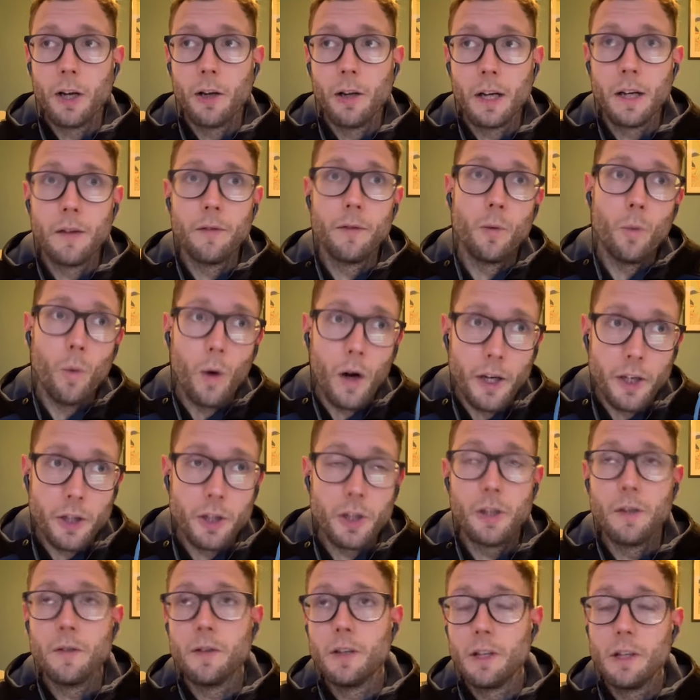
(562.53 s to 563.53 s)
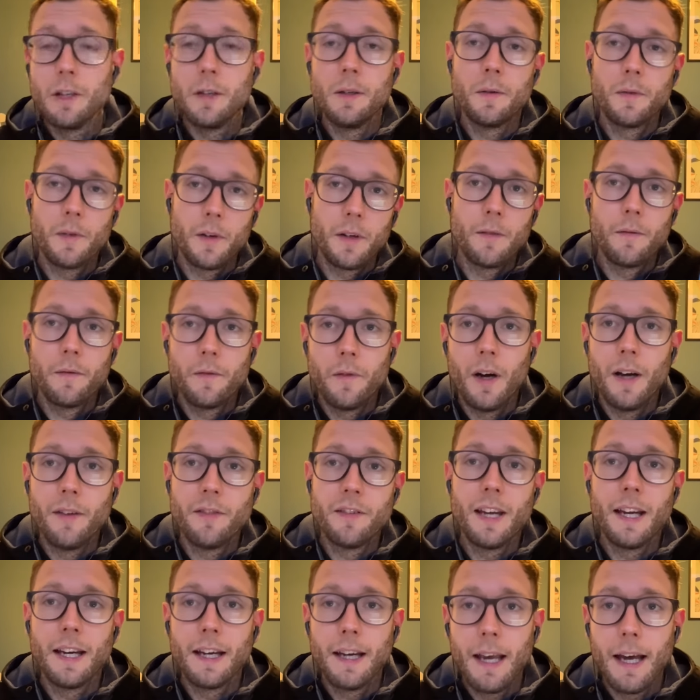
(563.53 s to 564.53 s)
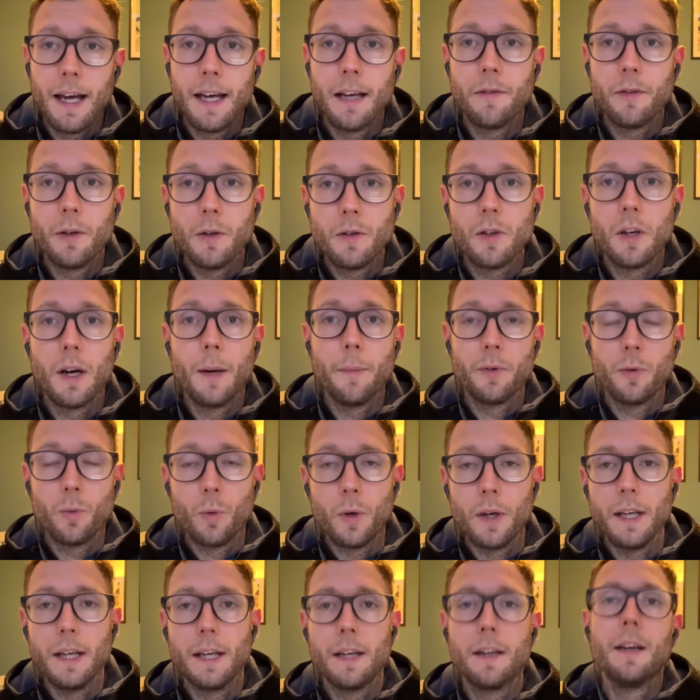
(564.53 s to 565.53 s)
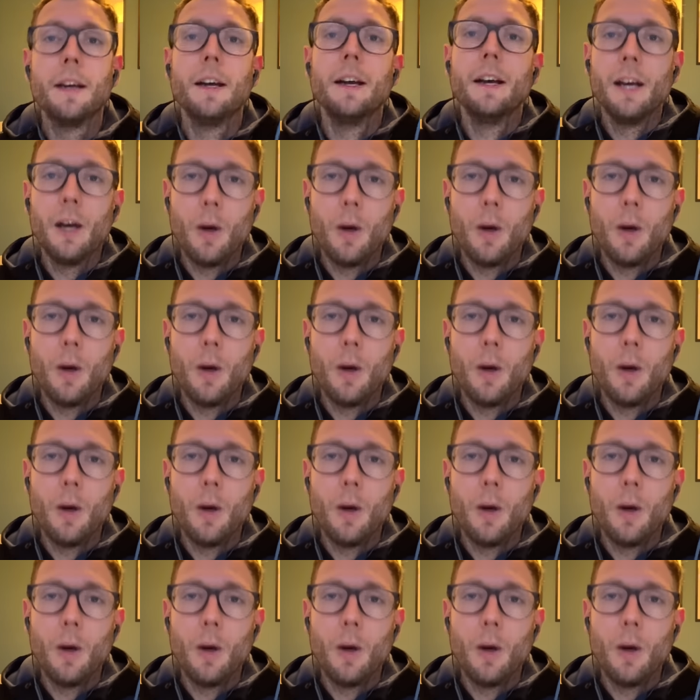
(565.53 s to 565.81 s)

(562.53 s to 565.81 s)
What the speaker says: you're looking for one shoe to use for 5-10k a few times a week,